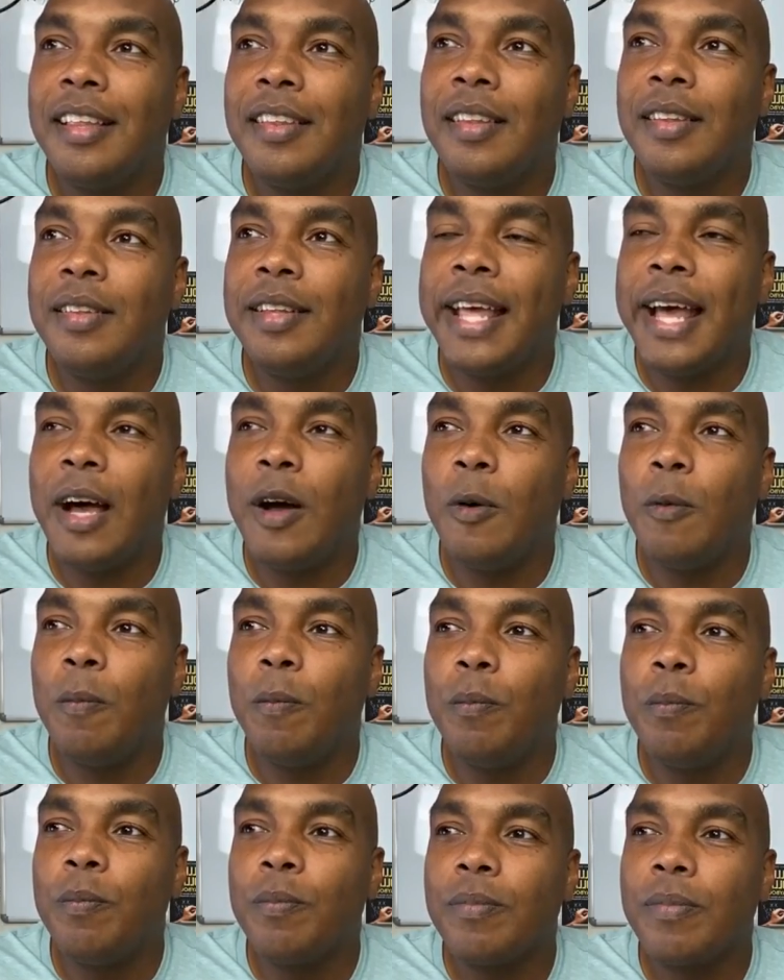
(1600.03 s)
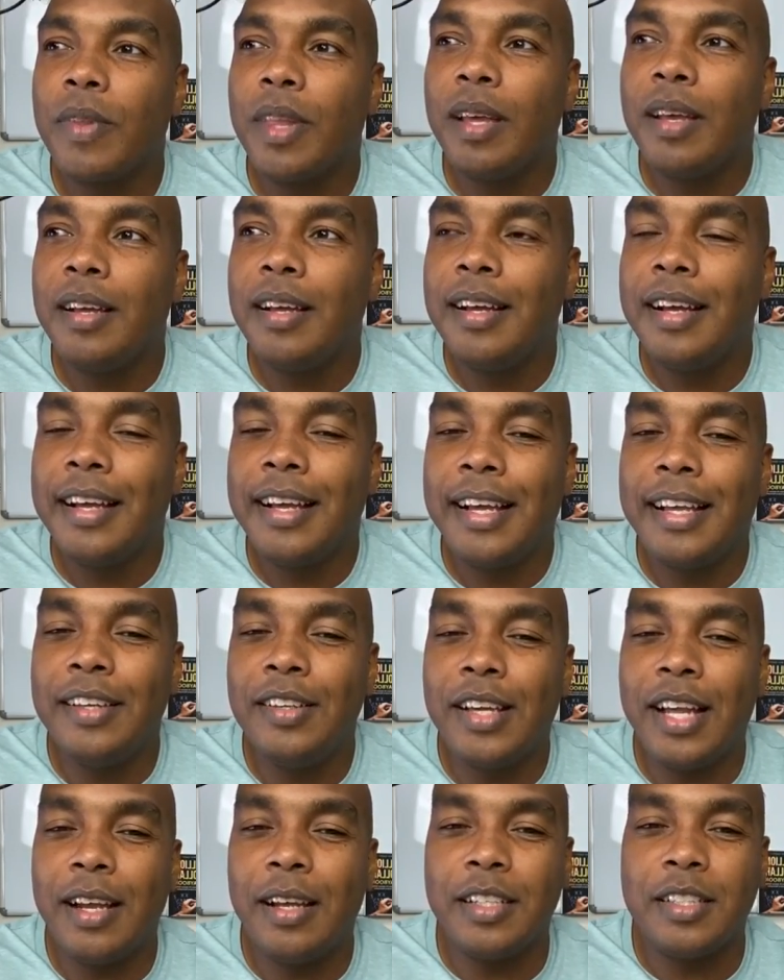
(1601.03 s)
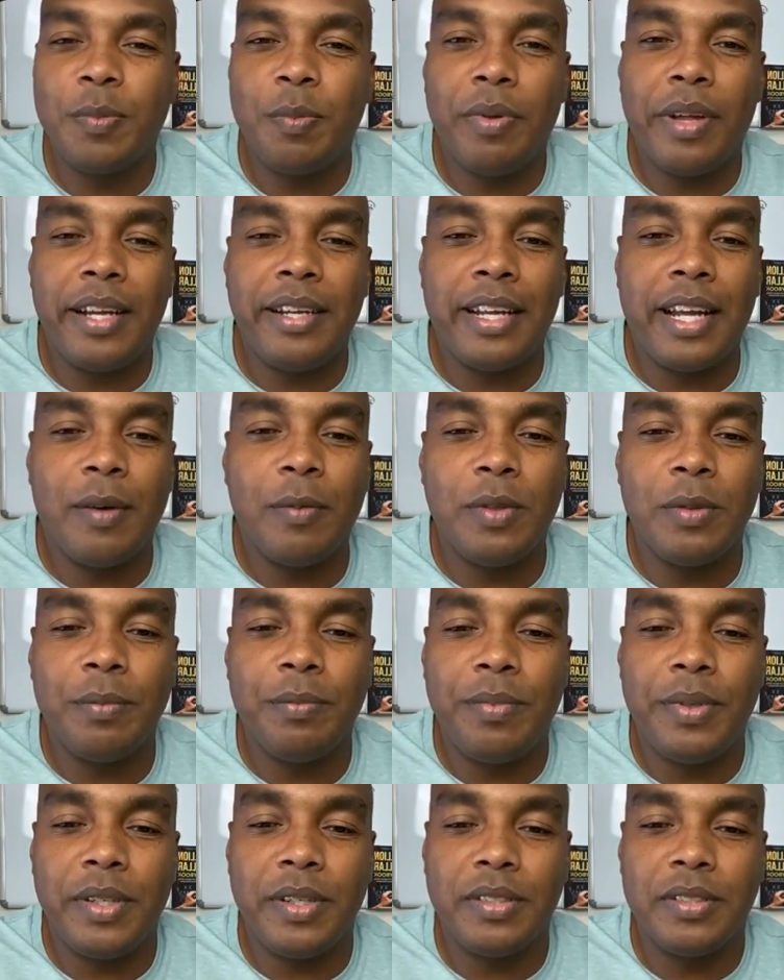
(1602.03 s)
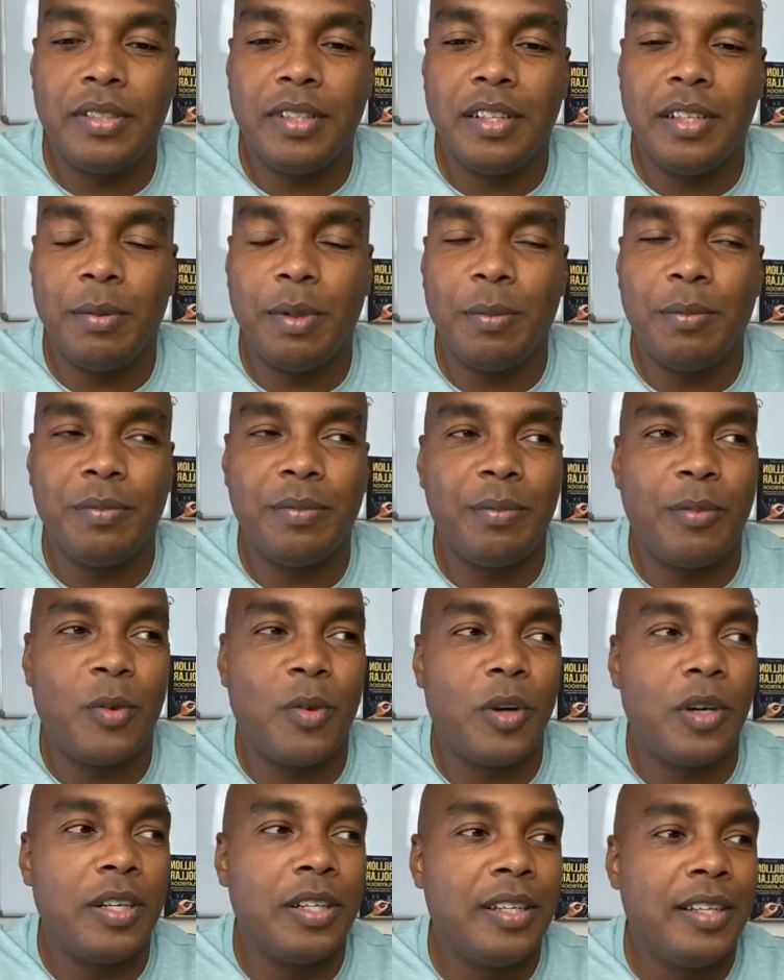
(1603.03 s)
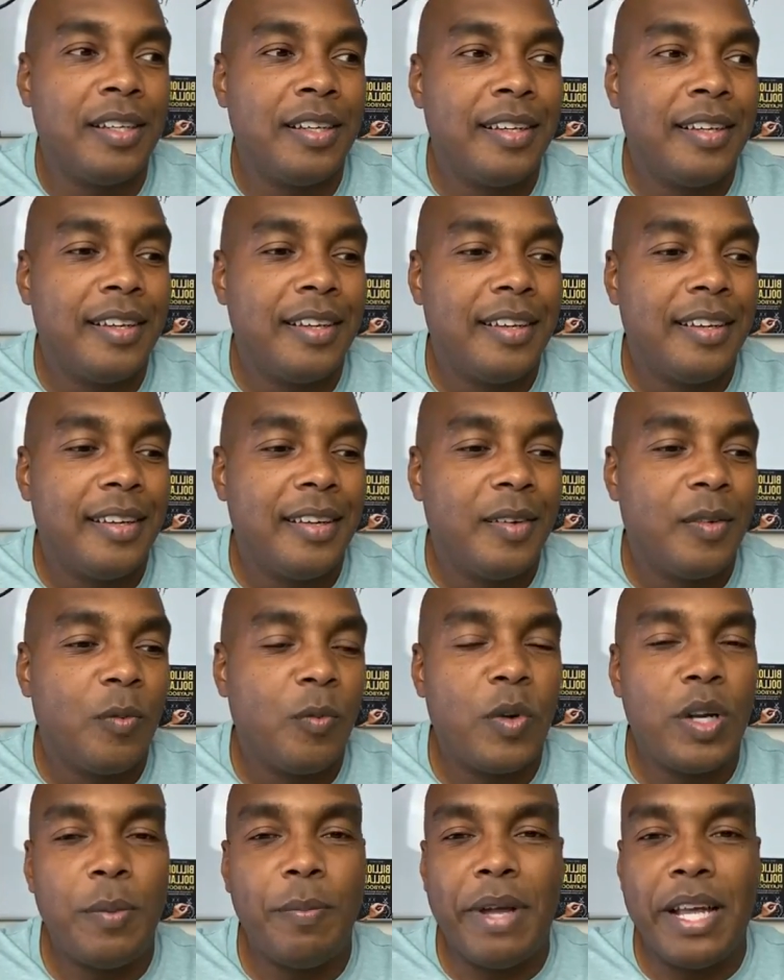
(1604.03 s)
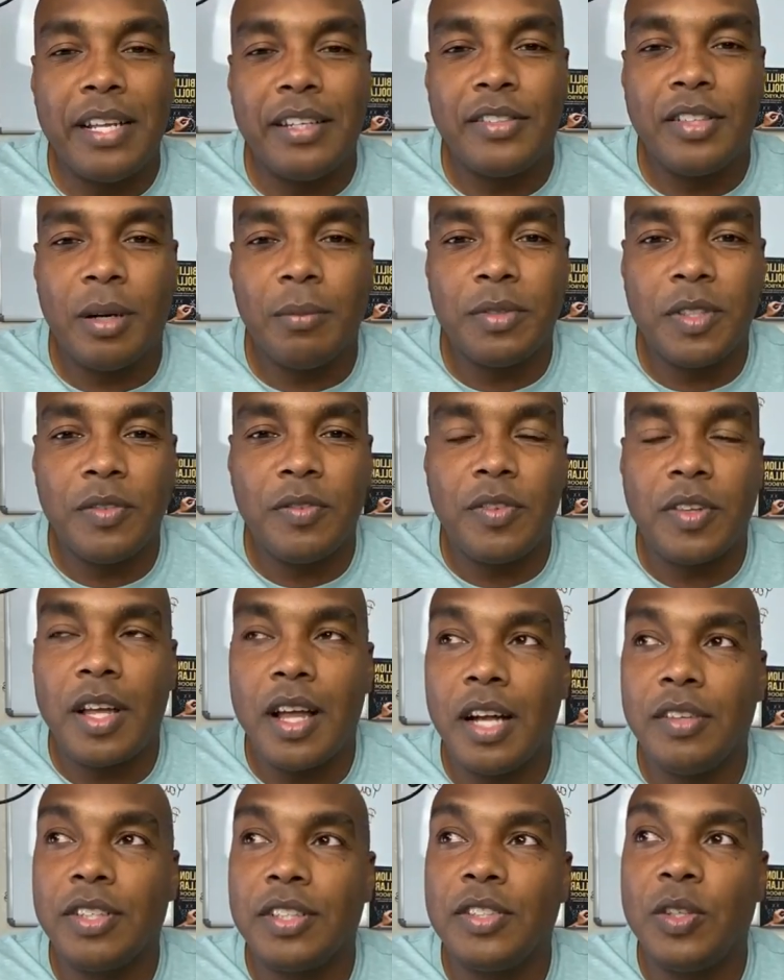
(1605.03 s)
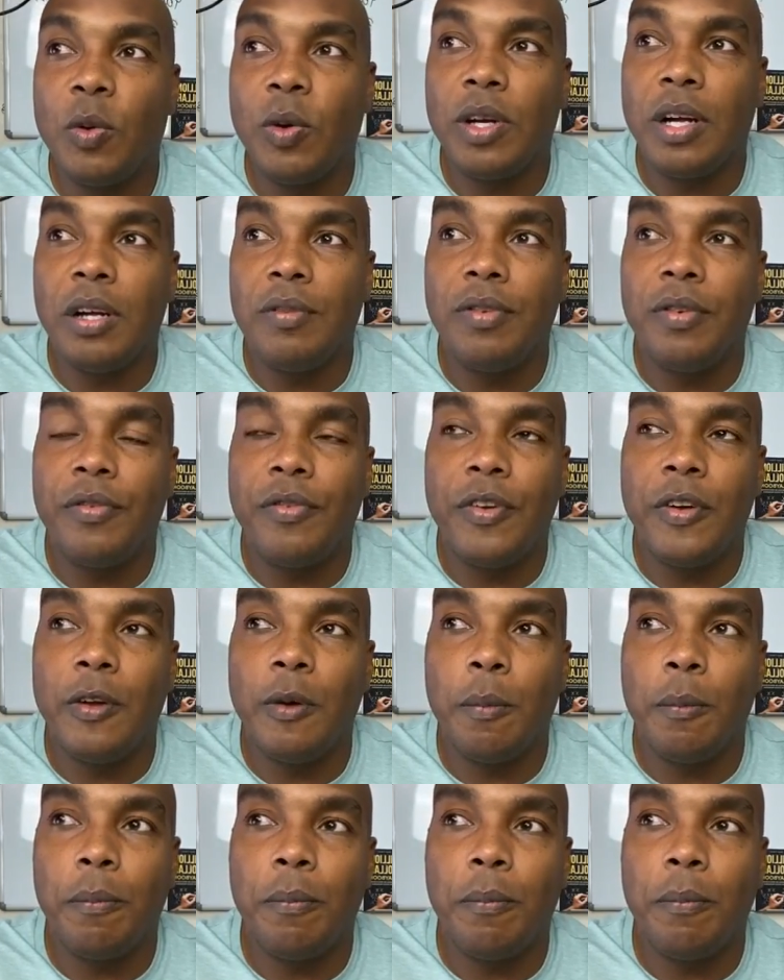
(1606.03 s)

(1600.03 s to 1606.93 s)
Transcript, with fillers: now, you got to explain that one, Pierce, a little bit more. What do you mean in terms of contracts going unfulfilled?